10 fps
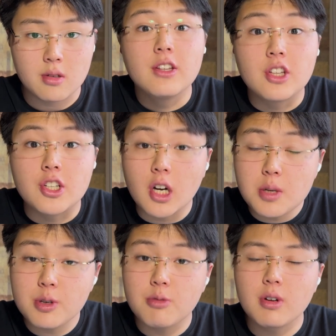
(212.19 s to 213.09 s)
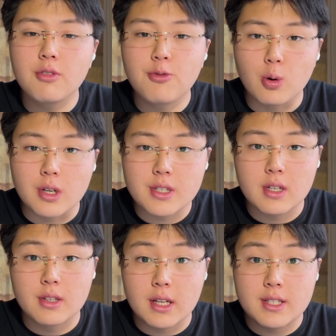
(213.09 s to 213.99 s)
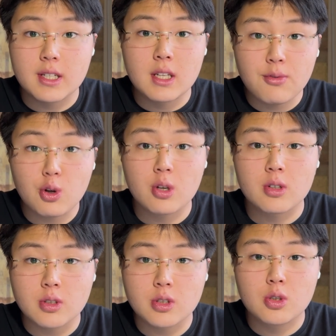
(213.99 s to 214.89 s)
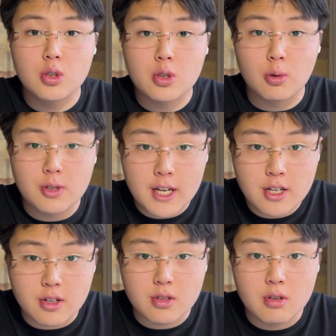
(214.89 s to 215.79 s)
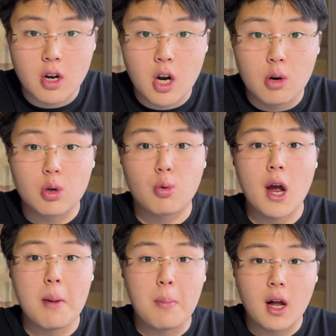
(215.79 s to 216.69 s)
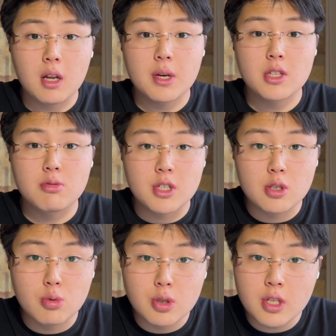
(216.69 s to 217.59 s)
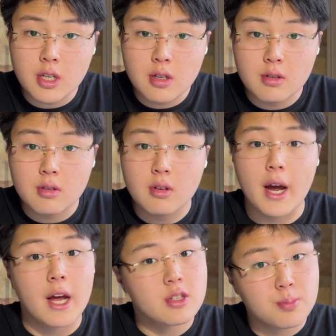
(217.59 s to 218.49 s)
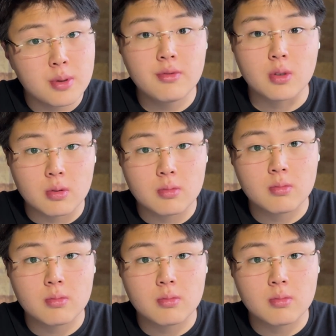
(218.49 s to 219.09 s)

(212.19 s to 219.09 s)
The judgment reinforced that significant constitutional changes require parliamentary scrutiny and approval.